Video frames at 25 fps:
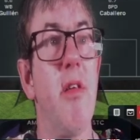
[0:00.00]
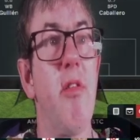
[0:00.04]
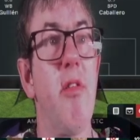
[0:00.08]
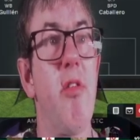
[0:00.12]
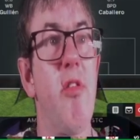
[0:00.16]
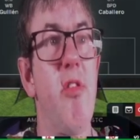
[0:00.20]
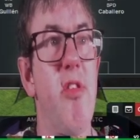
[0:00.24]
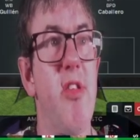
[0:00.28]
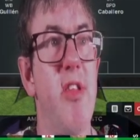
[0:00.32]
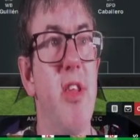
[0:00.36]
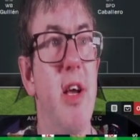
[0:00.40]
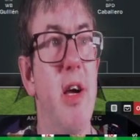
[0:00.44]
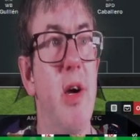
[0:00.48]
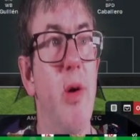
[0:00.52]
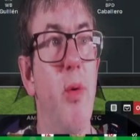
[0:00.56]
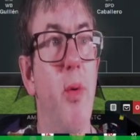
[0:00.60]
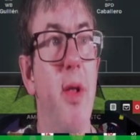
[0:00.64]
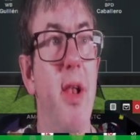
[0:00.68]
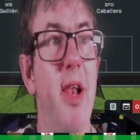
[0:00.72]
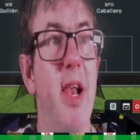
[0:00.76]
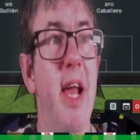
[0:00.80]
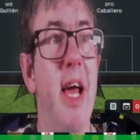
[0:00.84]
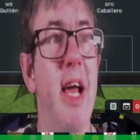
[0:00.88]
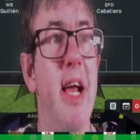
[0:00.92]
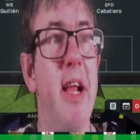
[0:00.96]
So
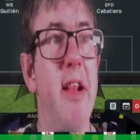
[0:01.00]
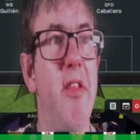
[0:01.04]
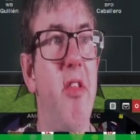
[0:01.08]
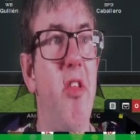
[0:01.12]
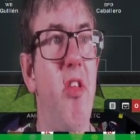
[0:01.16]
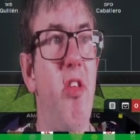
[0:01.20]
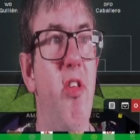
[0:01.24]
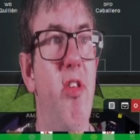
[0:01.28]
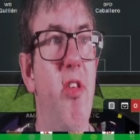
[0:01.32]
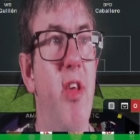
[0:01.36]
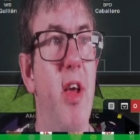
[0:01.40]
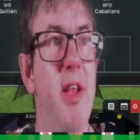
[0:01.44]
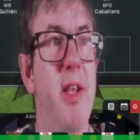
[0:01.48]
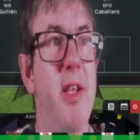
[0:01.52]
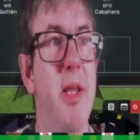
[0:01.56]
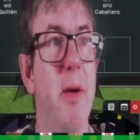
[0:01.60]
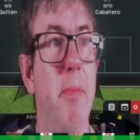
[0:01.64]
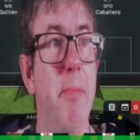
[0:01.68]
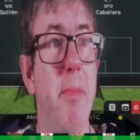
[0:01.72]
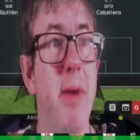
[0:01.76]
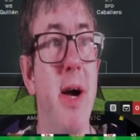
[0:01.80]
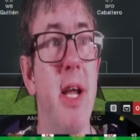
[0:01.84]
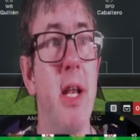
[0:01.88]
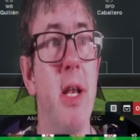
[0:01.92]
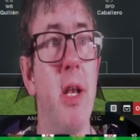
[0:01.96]
let's
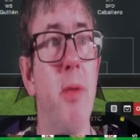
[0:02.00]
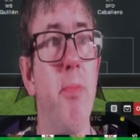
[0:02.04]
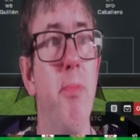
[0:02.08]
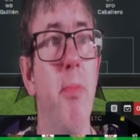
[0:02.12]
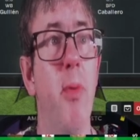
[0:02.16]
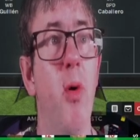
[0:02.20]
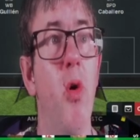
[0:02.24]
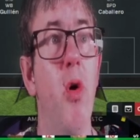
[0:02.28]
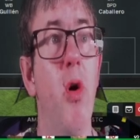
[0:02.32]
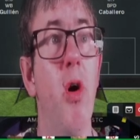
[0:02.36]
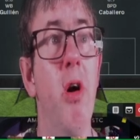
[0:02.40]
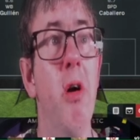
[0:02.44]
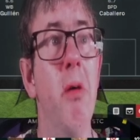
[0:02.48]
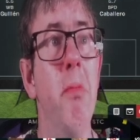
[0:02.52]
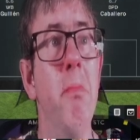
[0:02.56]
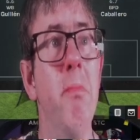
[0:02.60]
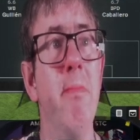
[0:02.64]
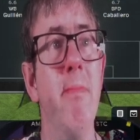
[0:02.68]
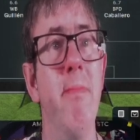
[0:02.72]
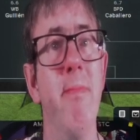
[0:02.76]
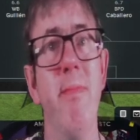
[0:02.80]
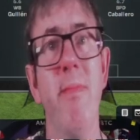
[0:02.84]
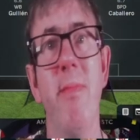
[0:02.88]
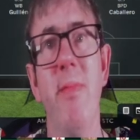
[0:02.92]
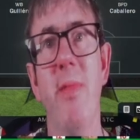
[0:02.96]
demand more.
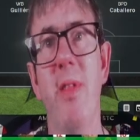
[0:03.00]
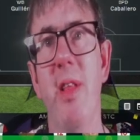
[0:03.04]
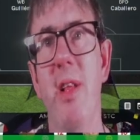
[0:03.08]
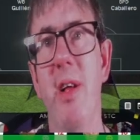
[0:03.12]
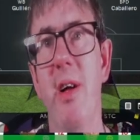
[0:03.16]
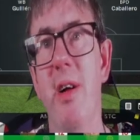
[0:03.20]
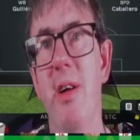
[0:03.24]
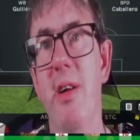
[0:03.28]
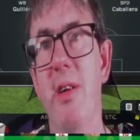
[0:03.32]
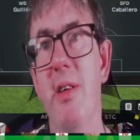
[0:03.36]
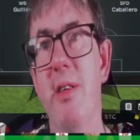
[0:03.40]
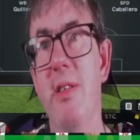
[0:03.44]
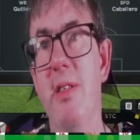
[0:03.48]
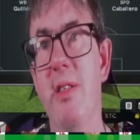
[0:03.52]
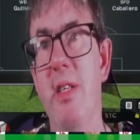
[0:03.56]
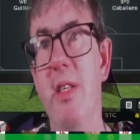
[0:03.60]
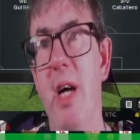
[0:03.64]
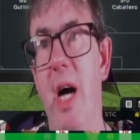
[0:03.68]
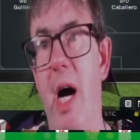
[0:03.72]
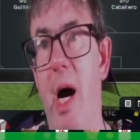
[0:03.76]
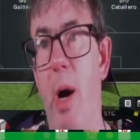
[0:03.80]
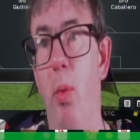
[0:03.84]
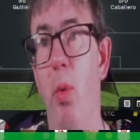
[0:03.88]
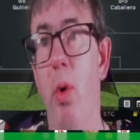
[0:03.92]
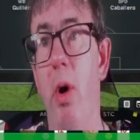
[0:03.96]

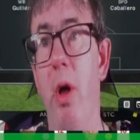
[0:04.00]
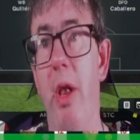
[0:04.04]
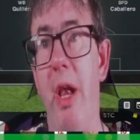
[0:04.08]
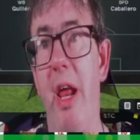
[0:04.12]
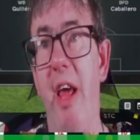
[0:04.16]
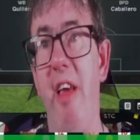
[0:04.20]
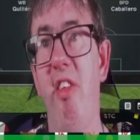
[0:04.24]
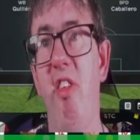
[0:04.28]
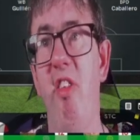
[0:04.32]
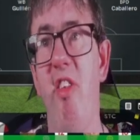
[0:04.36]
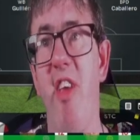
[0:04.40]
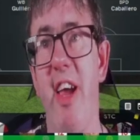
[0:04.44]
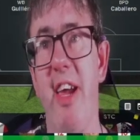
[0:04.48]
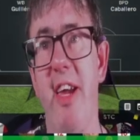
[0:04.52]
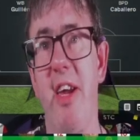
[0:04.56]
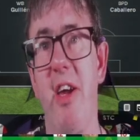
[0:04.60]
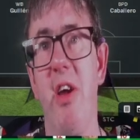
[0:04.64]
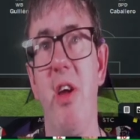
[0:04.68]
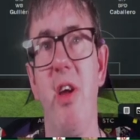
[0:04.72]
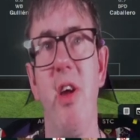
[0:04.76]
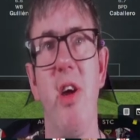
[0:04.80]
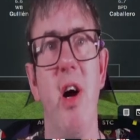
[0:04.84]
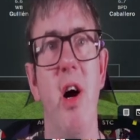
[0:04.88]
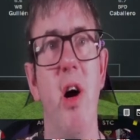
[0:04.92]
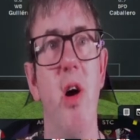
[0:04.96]
I want a
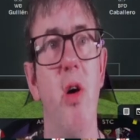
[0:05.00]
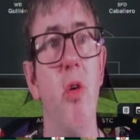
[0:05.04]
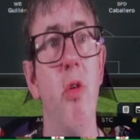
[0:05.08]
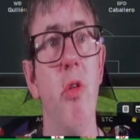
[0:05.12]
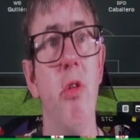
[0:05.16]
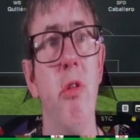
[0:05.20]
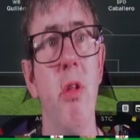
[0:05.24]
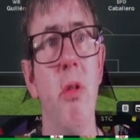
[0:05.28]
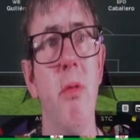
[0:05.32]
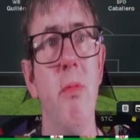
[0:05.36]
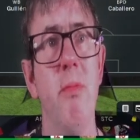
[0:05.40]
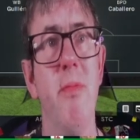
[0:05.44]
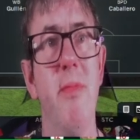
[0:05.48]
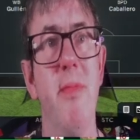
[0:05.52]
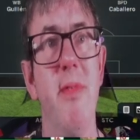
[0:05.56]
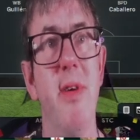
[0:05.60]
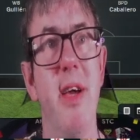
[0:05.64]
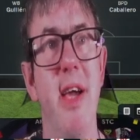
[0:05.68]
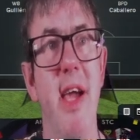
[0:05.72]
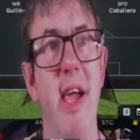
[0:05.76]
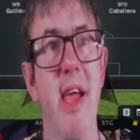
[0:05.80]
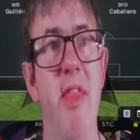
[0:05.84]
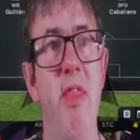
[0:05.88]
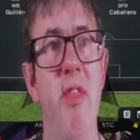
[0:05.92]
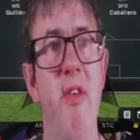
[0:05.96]
second goal
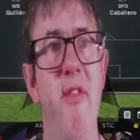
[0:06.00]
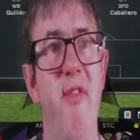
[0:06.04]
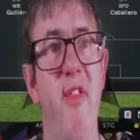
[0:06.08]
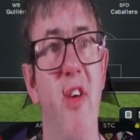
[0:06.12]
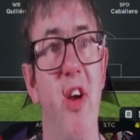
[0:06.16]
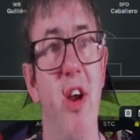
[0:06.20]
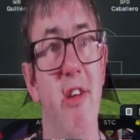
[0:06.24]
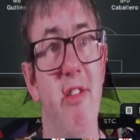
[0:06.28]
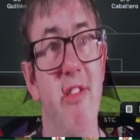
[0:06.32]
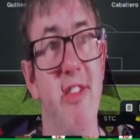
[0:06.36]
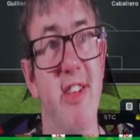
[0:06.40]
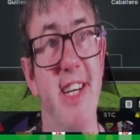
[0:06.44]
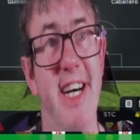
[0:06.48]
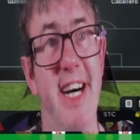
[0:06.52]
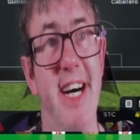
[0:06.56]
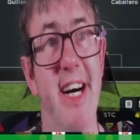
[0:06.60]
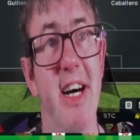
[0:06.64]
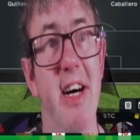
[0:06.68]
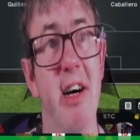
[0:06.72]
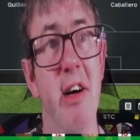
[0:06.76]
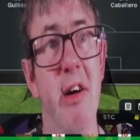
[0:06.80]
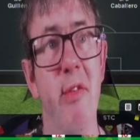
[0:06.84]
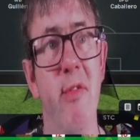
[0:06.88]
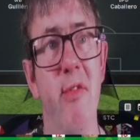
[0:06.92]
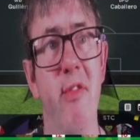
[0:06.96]
in the first
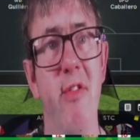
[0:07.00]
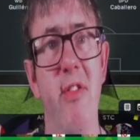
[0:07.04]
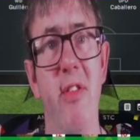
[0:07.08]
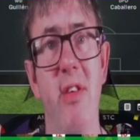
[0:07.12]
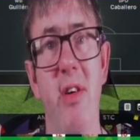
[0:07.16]
half.